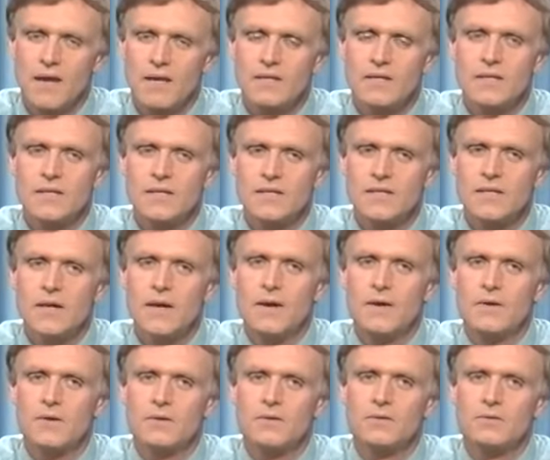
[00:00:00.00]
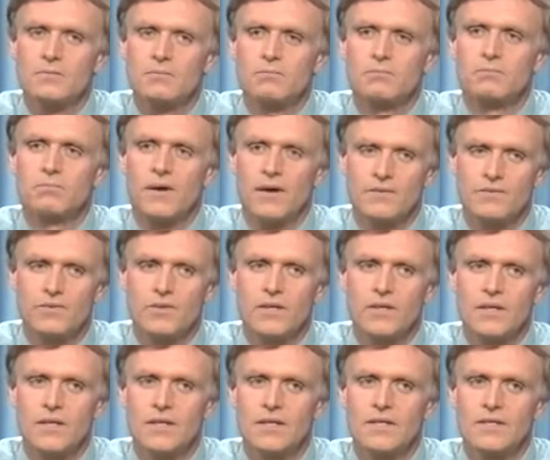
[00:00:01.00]
that I had expanded,
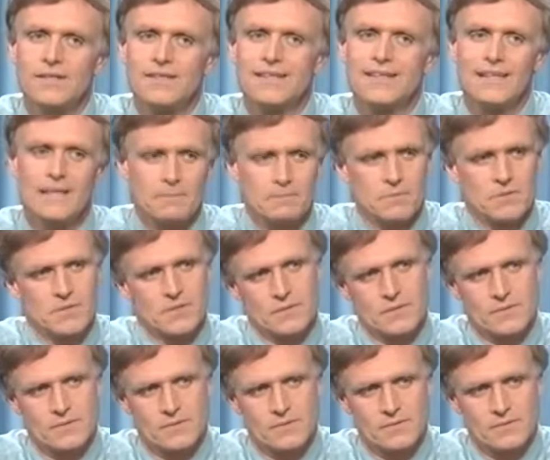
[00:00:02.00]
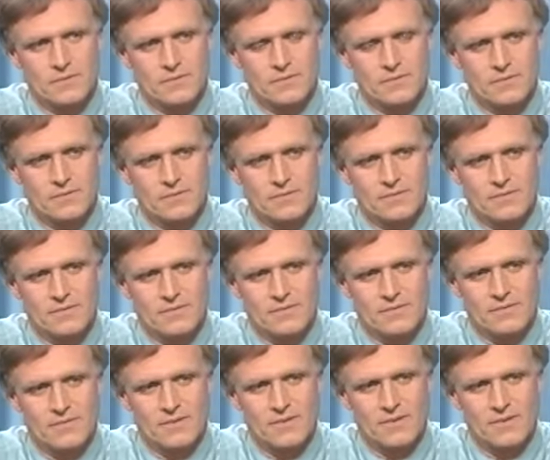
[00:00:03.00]
puffy lips.